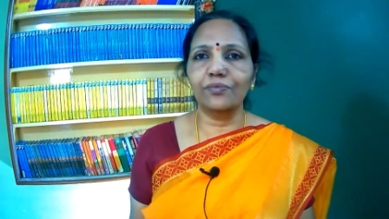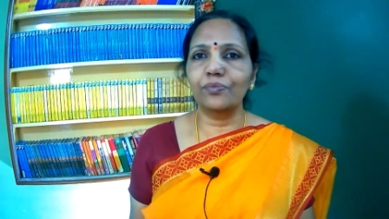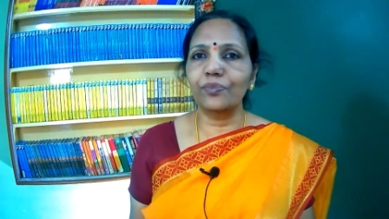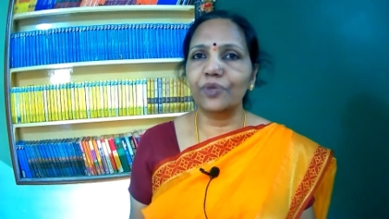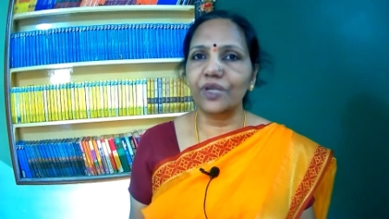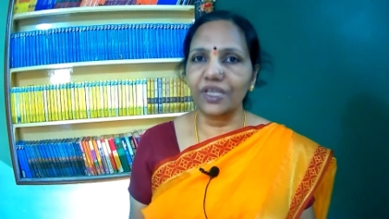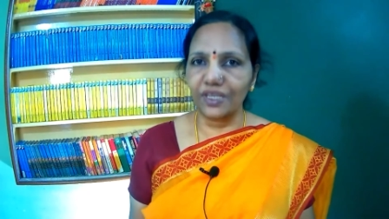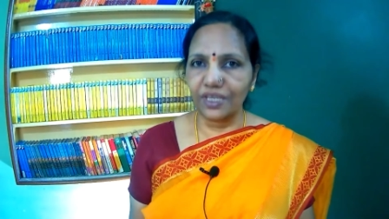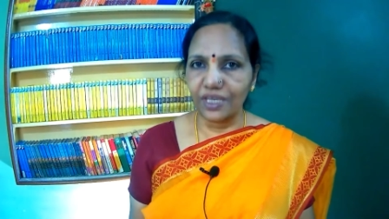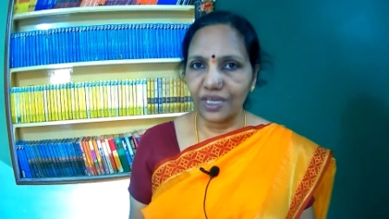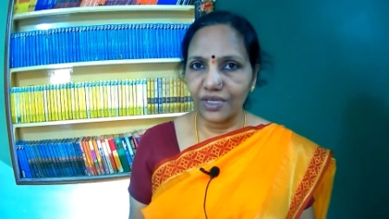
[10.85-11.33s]

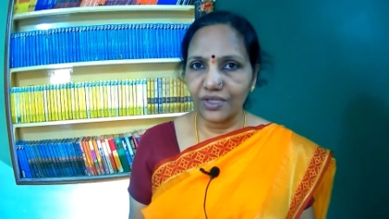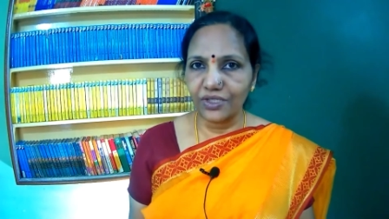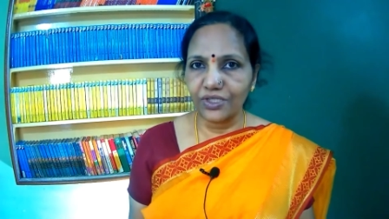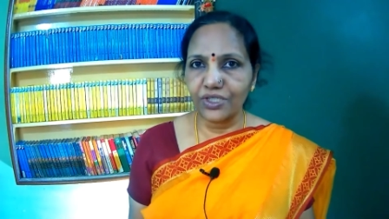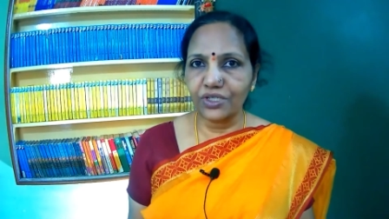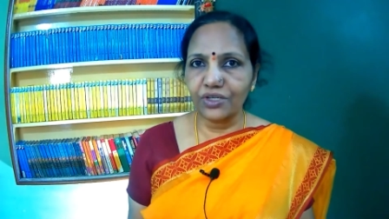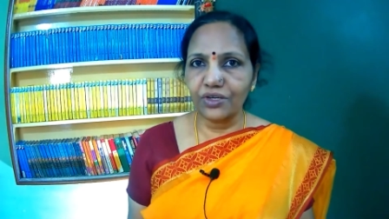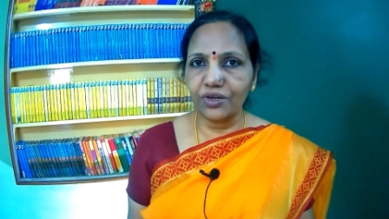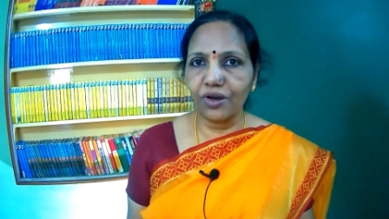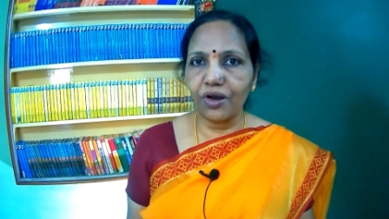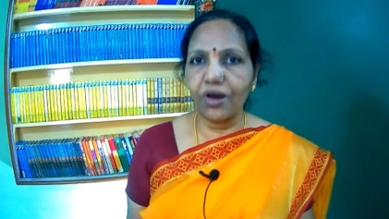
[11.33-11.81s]

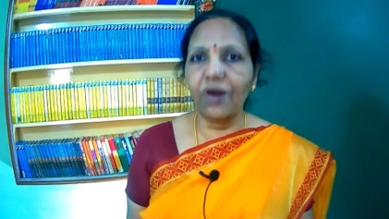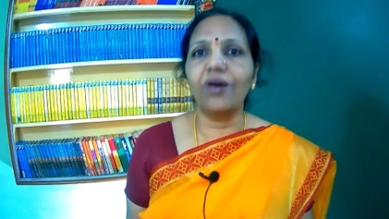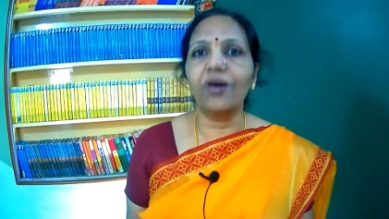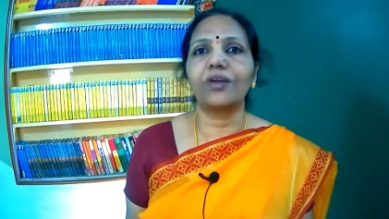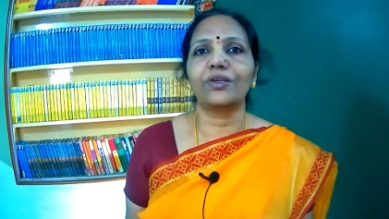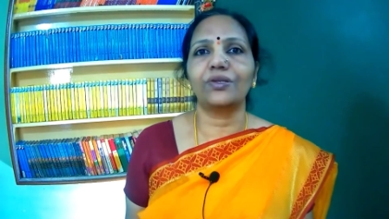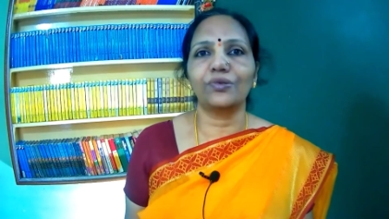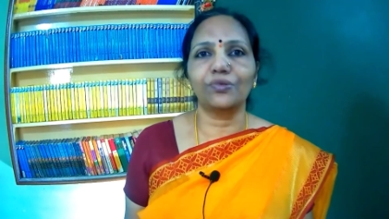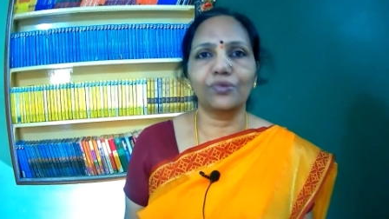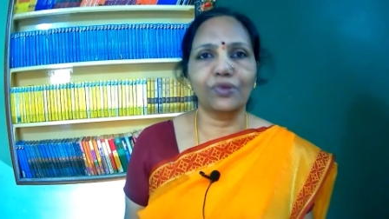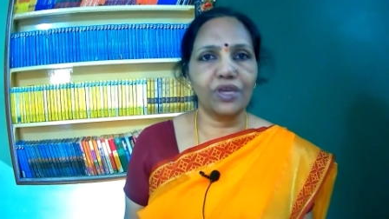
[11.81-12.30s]
pre-KG or
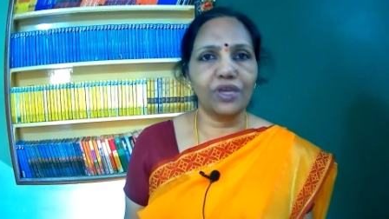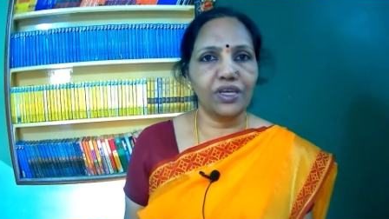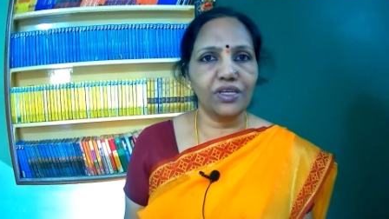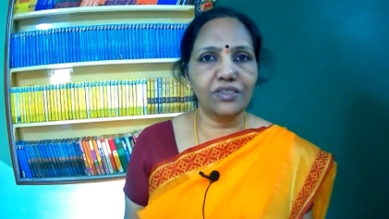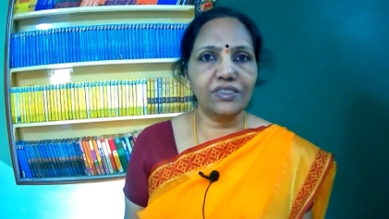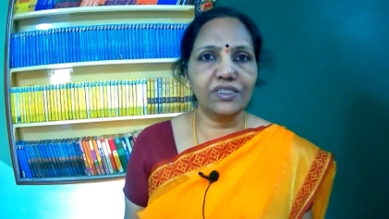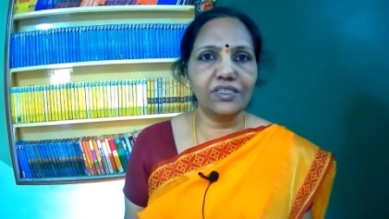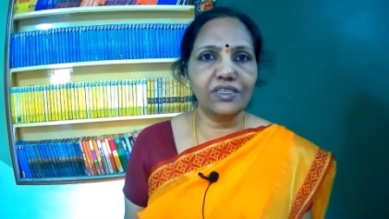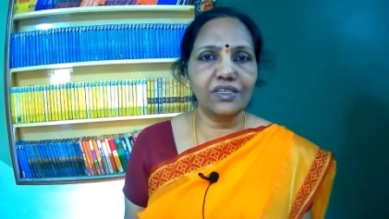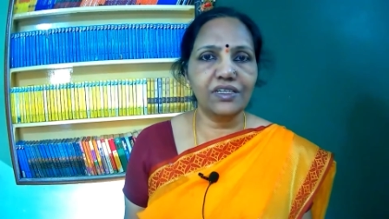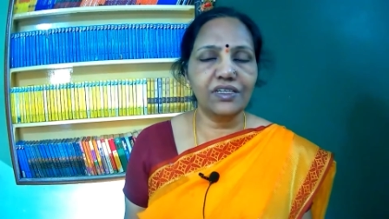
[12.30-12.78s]

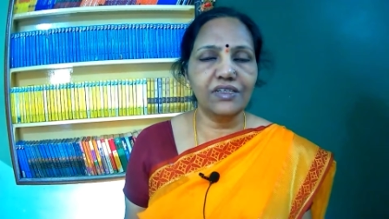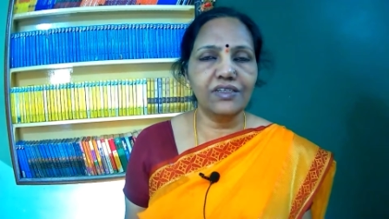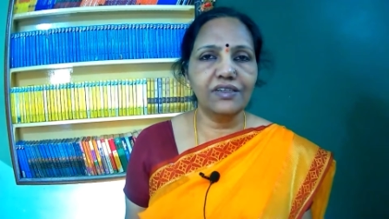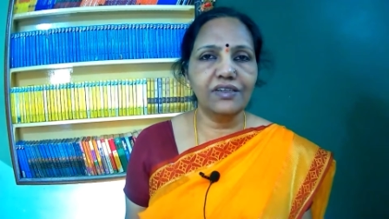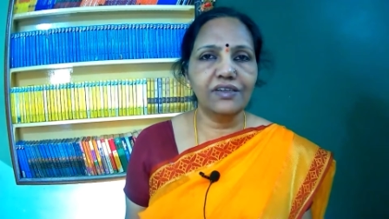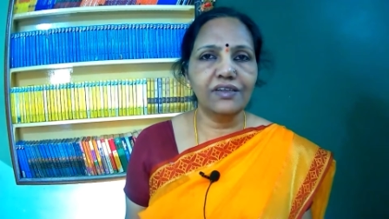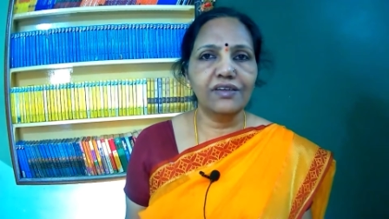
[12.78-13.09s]
UKG?